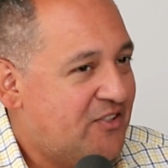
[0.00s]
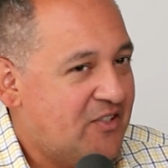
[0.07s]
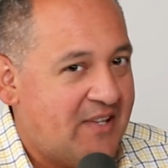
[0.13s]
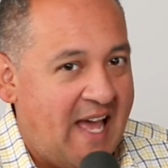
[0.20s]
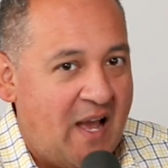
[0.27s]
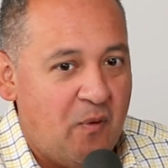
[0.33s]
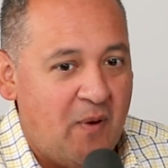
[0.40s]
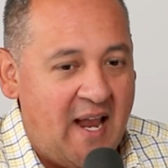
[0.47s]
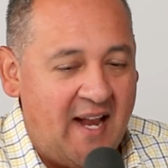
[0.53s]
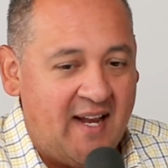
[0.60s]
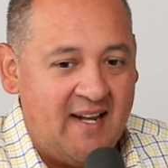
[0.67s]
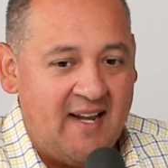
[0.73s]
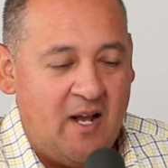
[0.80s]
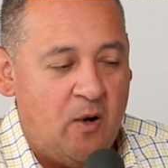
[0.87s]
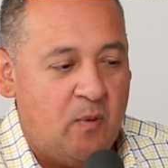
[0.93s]
so that way I
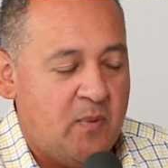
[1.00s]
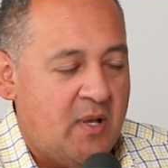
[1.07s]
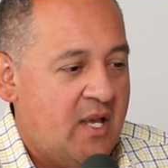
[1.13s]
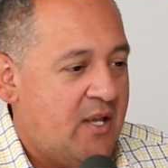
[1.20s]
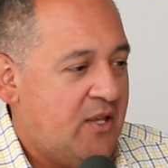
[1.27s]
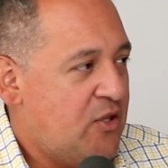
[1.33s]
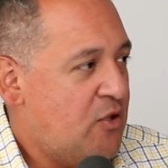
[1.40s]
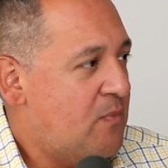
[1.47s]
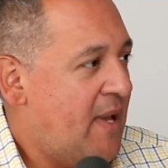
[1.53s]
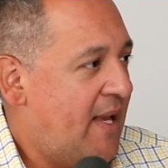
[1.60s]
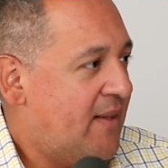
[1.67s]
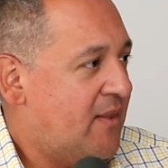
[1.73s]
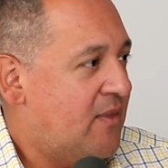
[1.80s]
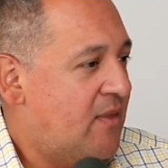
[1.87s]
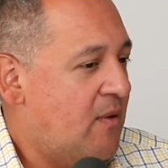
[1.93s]
can help you
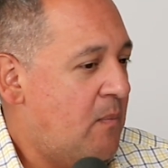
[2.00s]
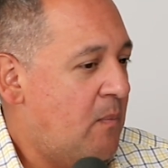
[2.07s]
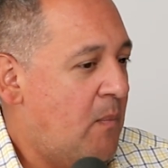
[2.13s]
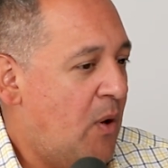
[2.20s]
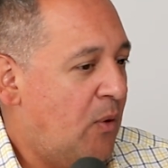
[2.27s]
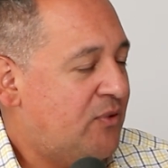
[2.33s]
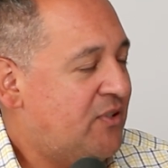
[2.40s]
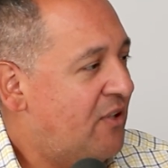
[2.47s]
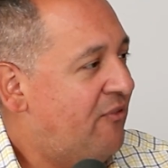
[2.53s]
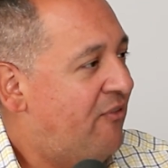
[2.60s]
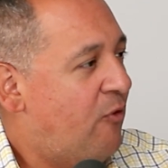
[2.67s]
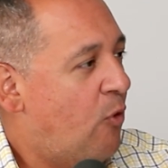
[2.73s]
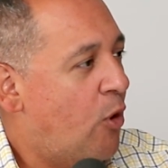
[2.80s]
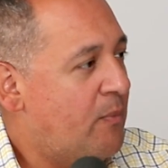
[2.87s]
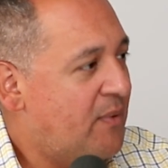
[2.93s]
make the most
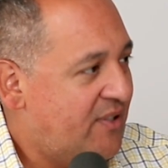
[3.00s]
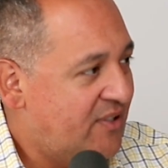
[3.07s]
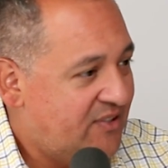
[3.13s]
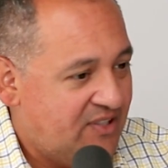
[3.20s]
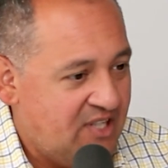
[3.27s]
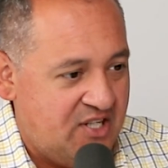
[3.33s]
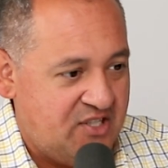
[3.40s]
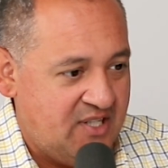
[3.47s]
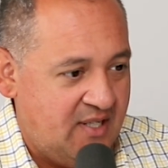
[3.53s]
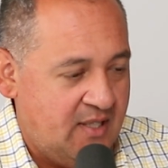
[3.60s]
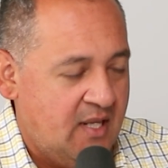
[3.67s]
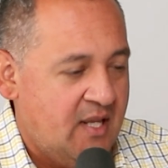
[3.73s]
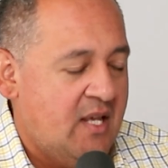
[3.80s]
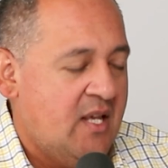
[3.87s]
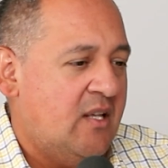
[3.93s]
informed decision.